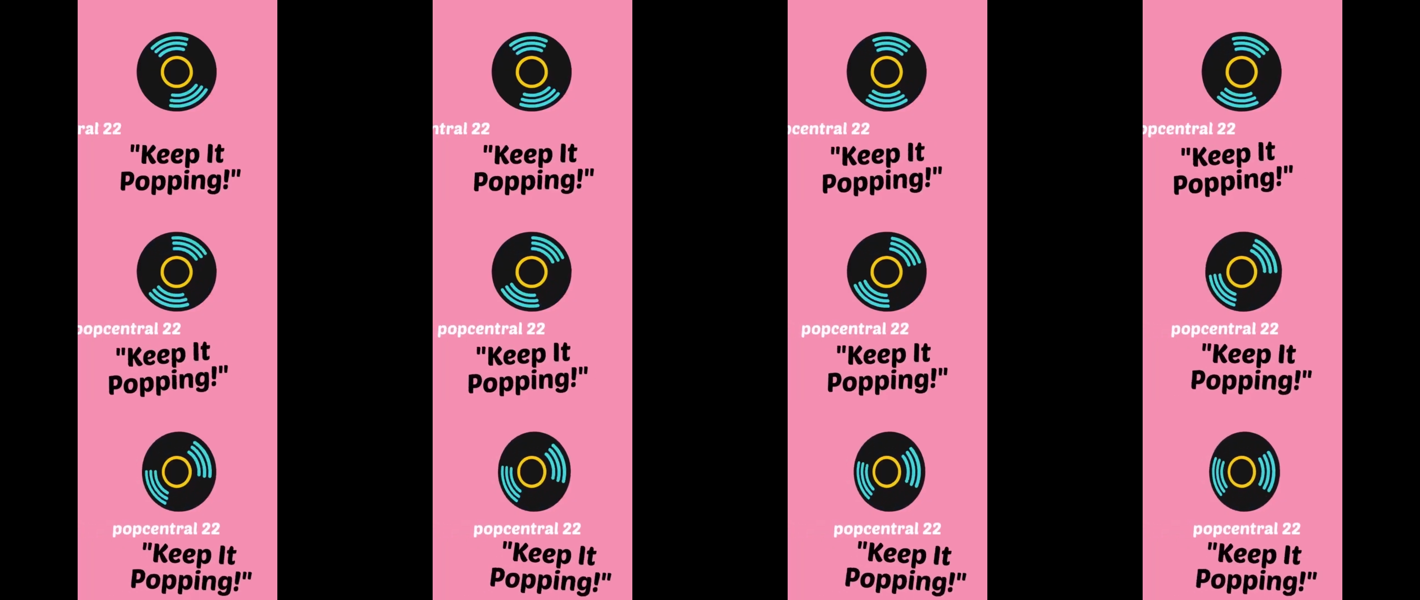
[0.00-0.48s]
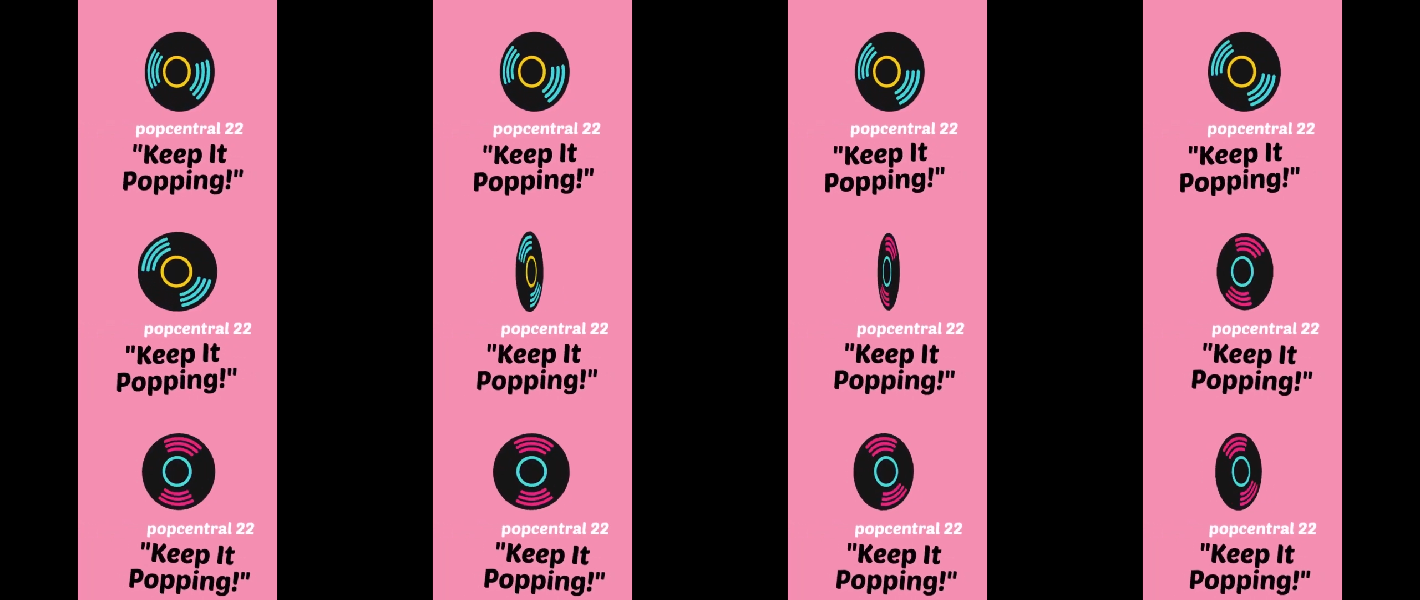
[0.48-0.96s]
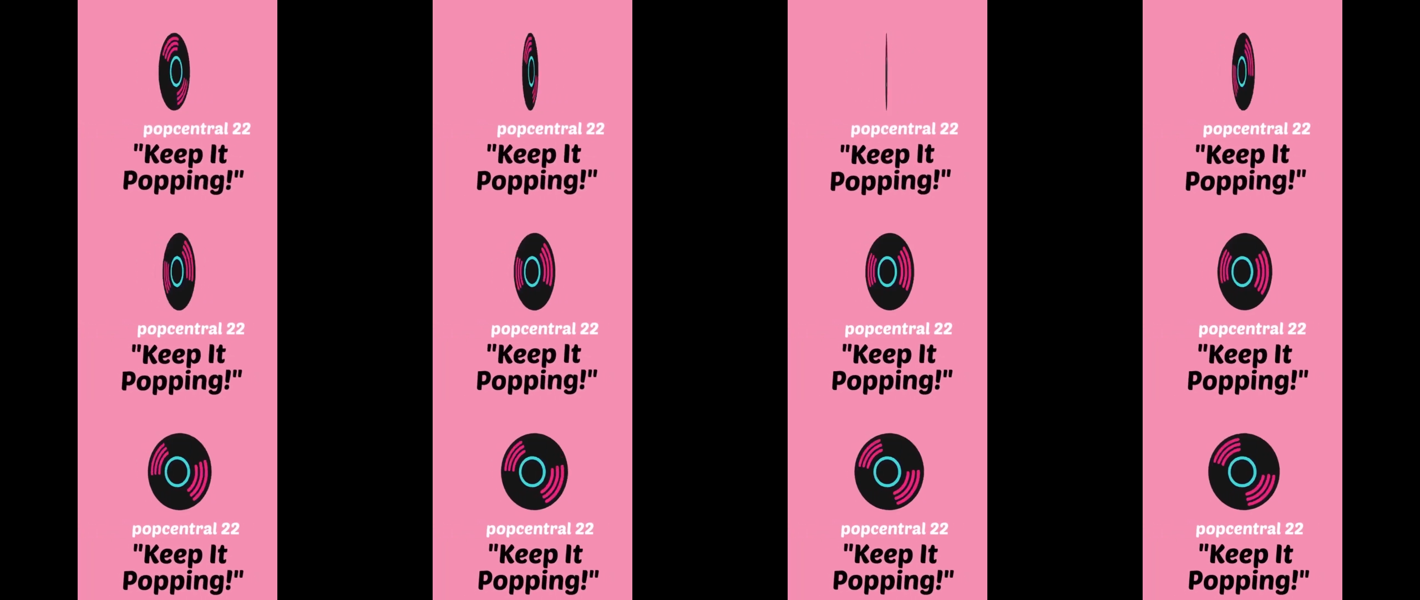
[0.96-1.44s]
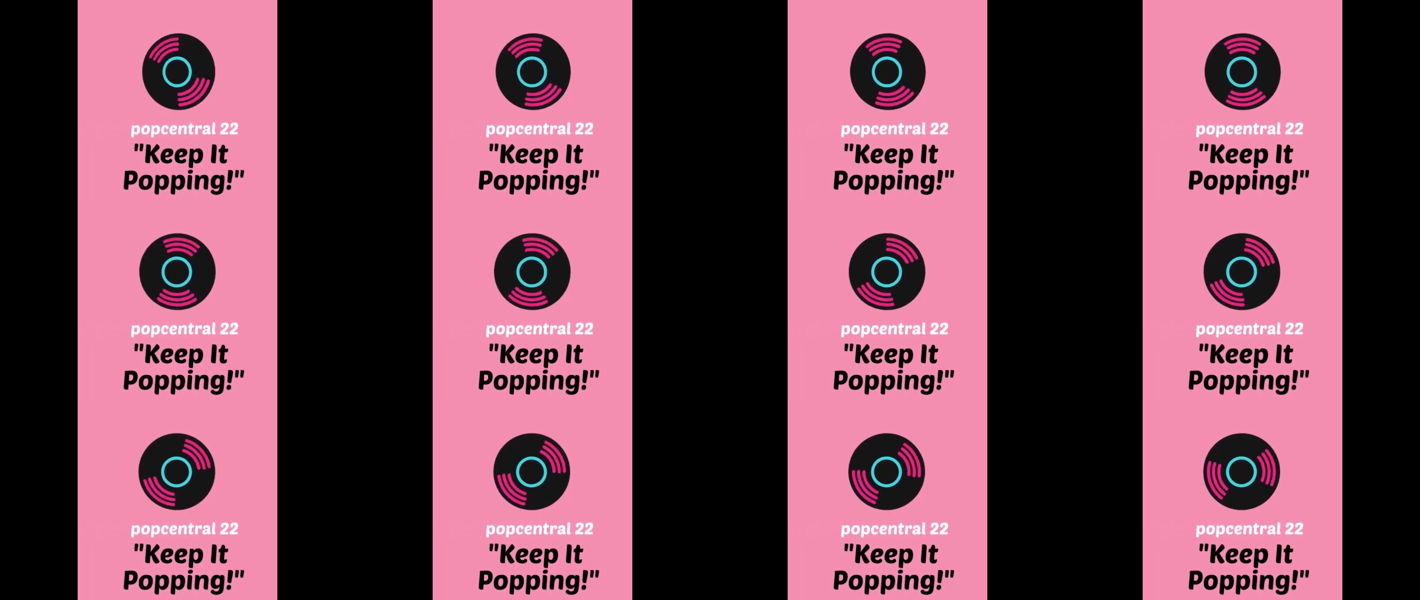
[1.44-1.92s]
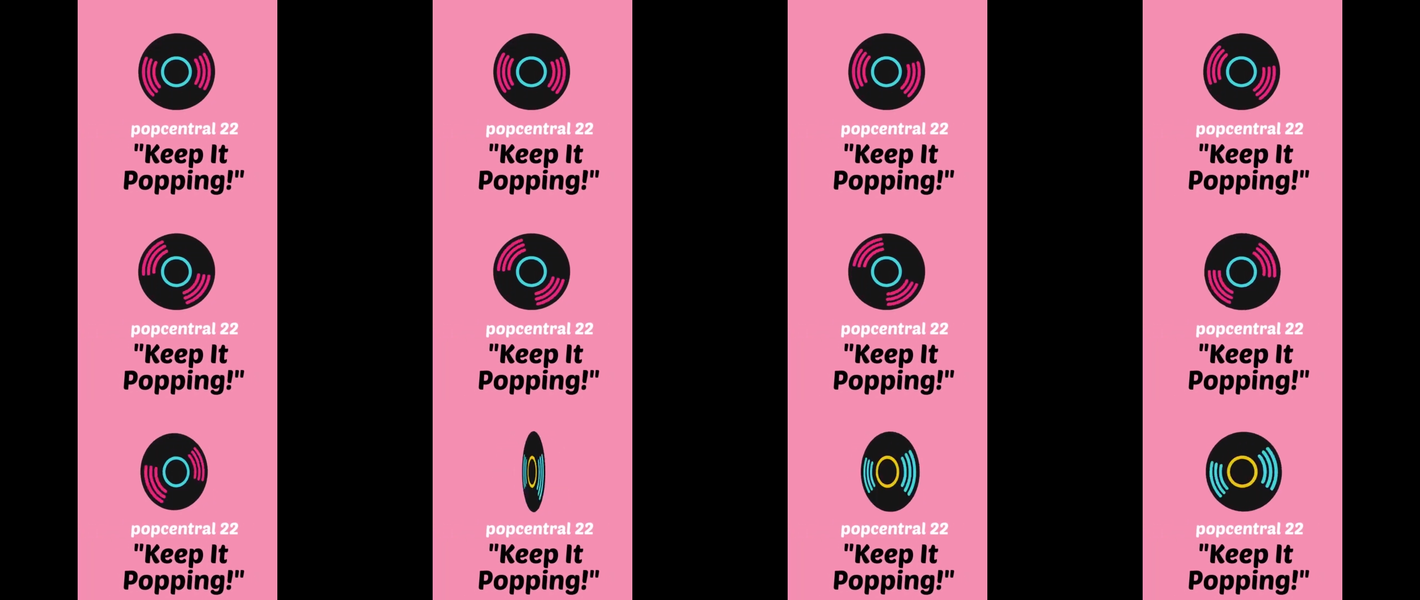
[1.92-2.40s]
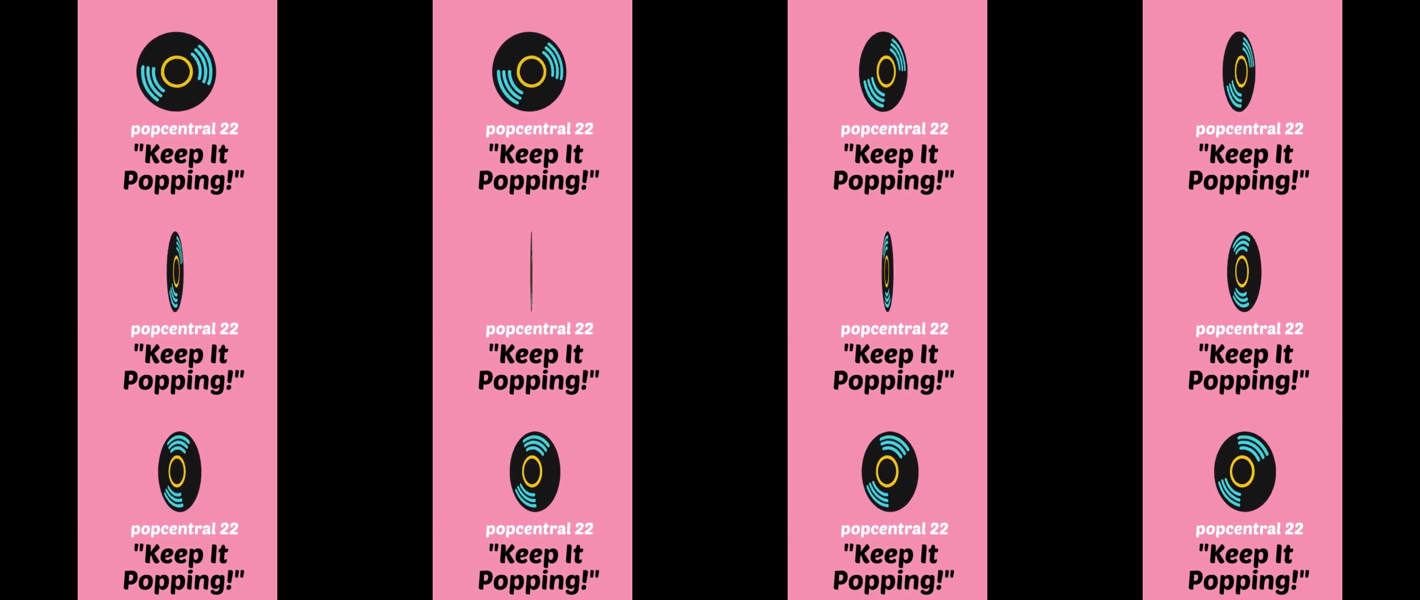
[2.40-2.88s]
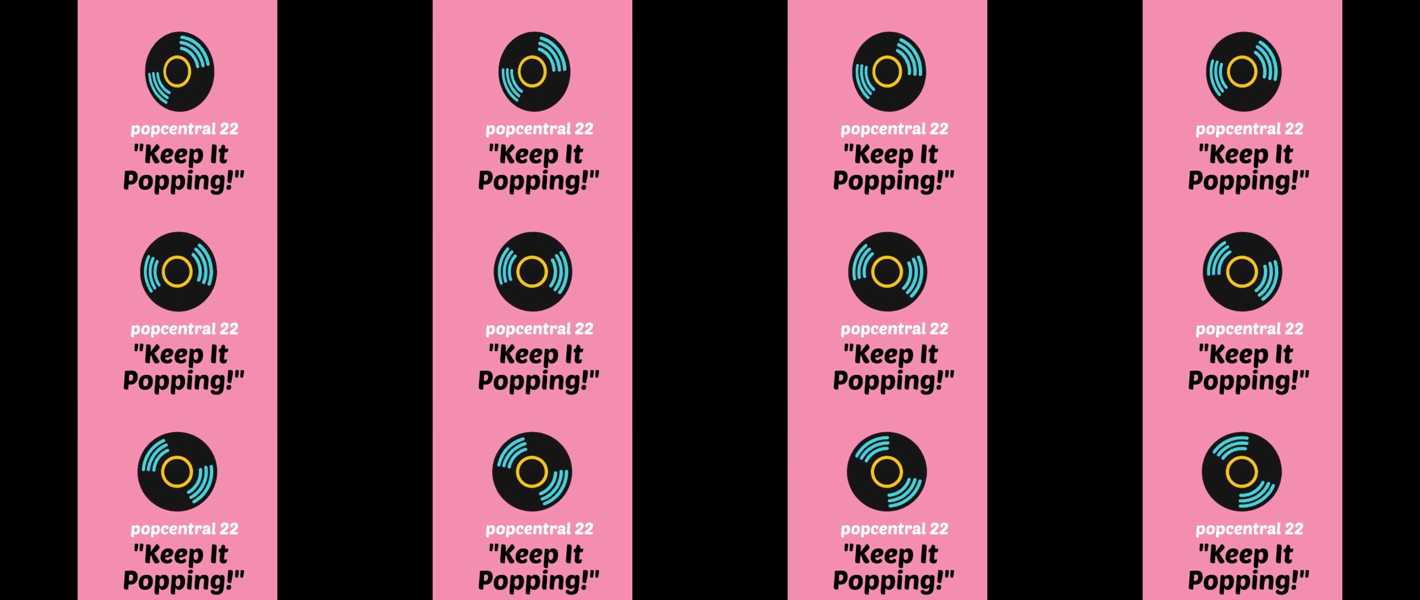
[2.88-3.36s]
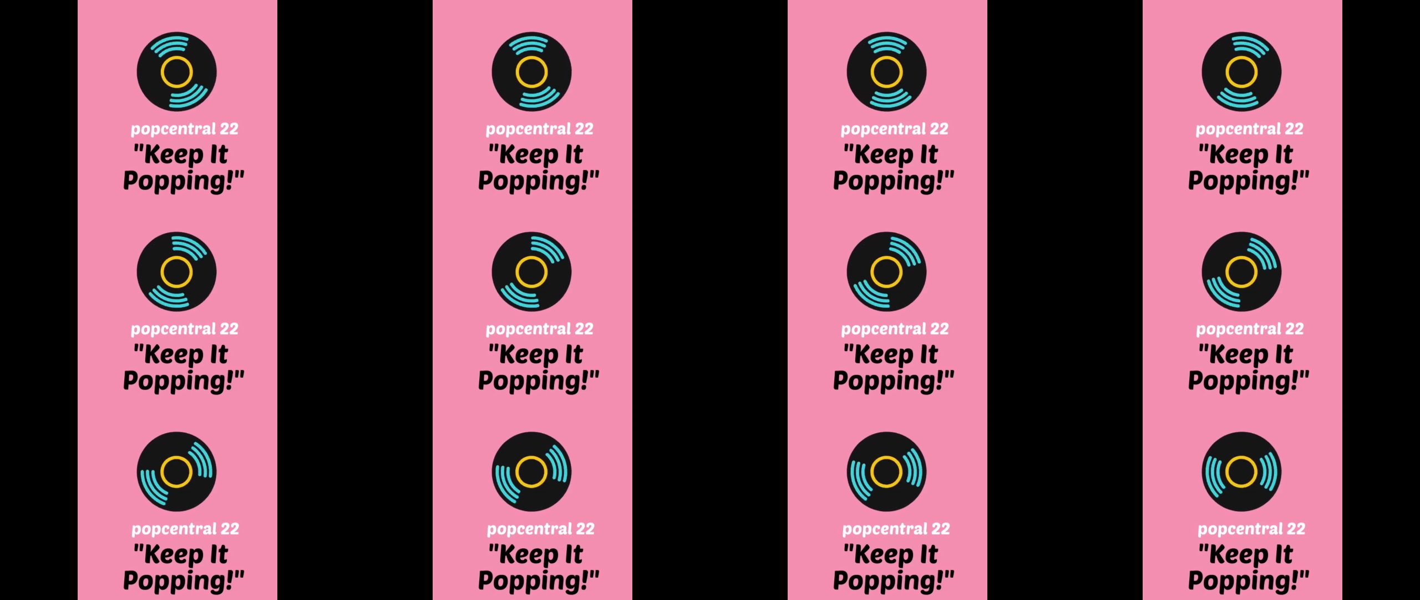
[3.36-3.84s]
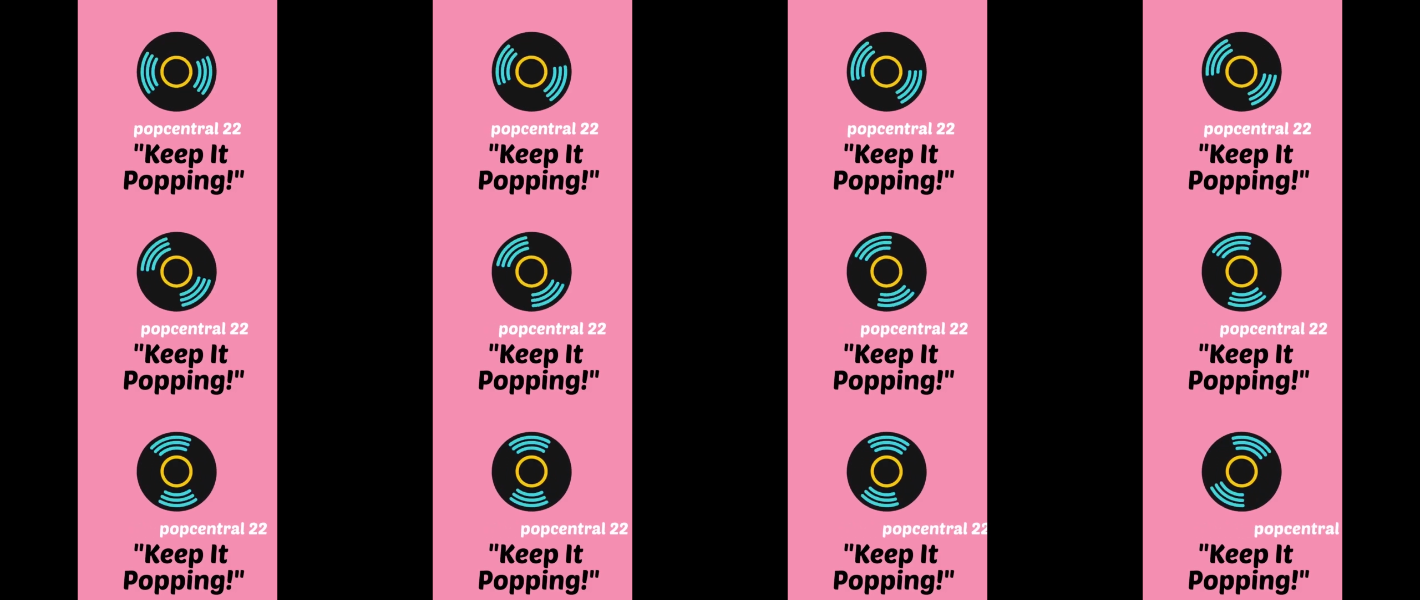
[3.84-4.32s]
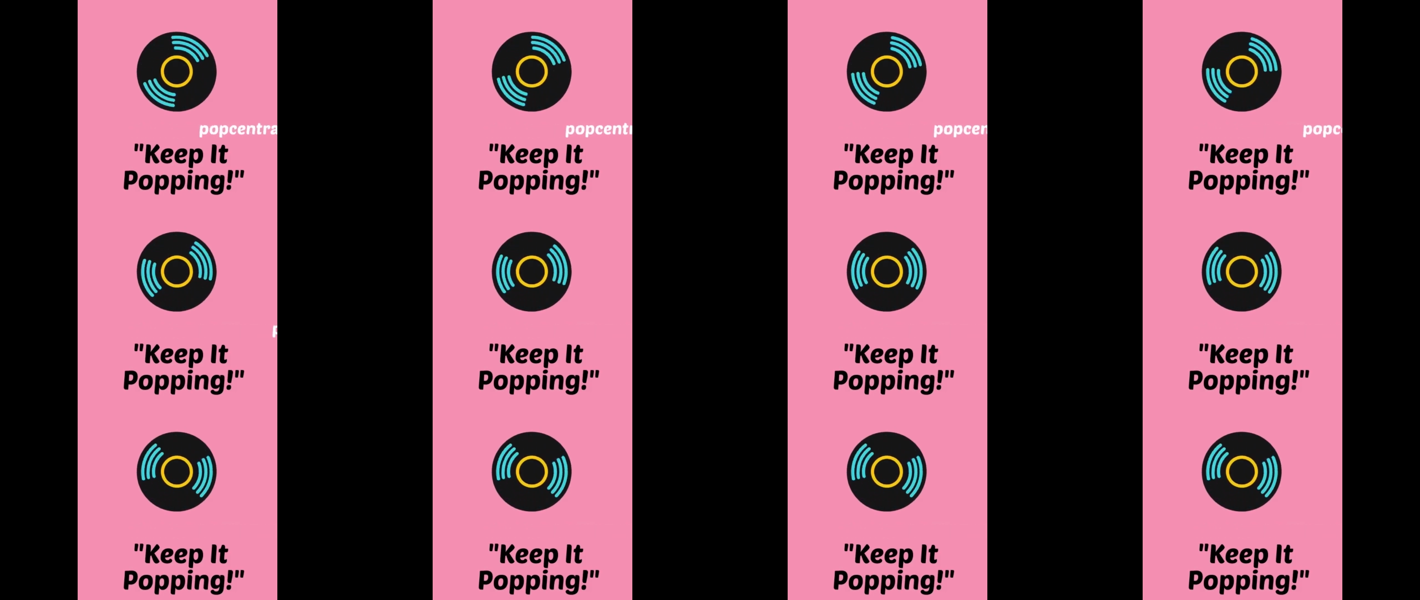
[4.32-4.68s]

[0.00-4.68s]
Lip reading: (no speaker visible)